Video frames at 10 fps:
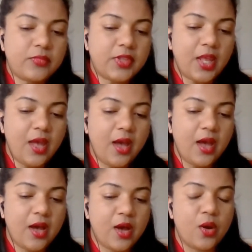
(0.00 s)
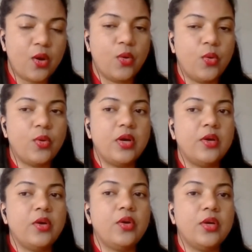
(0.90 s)
how
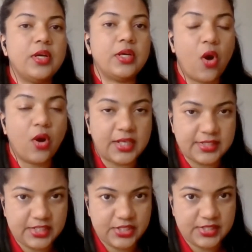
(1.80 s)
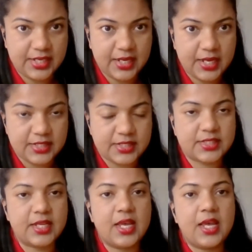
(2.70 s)
organizations like us
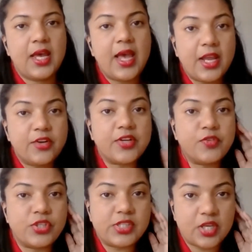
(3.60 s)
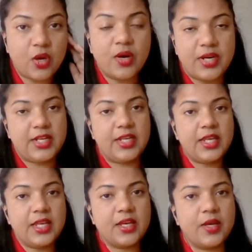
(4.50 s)
and refugees who are already
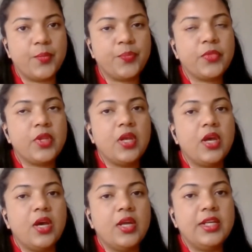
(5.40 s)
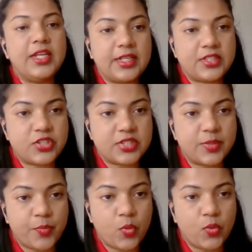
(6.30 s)
here need extra
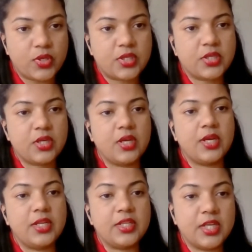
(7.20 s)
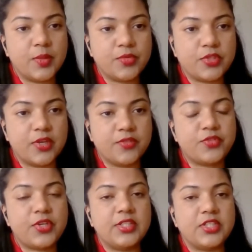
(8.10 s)
support in terms of
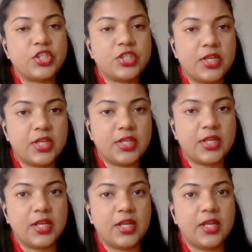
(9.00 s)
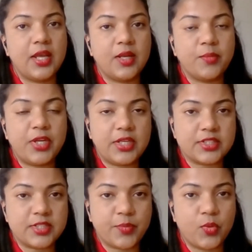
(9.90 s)
transition and medical
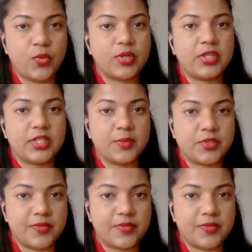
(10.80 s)
support, in terms of